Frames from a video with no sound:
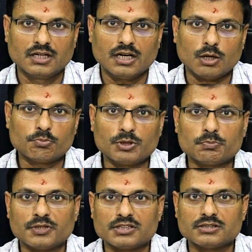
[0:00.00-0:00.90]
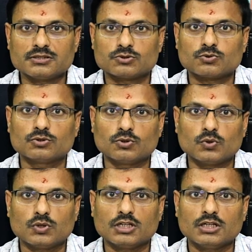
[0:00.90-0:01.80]
Every parent should
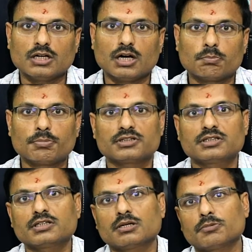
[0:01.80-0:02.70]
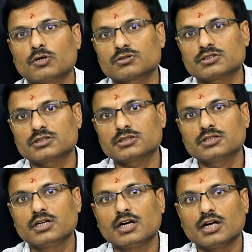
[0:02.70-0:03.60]
know everything about the
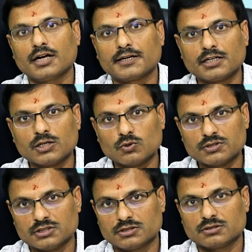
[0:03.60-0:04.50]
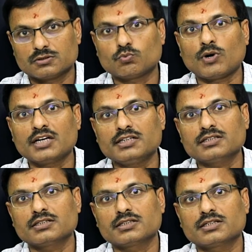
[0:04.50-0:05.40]
etiology,
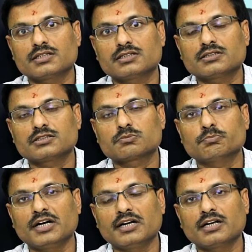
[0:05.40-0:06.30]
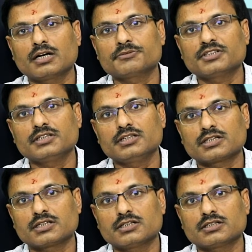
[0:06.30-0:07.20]
why this bending of the knee
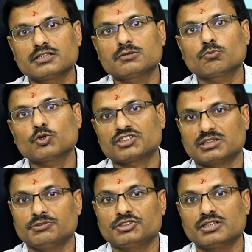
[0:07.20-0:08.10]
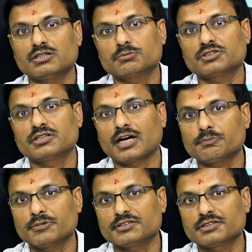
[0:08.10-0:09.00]
occur in most of the children with
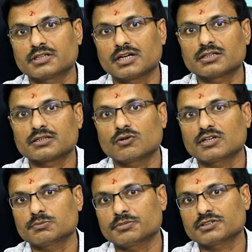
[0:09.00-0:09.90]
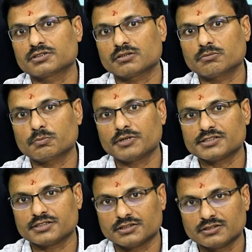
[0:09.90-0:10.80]
diplegic and quadriplegic cerebral palsy.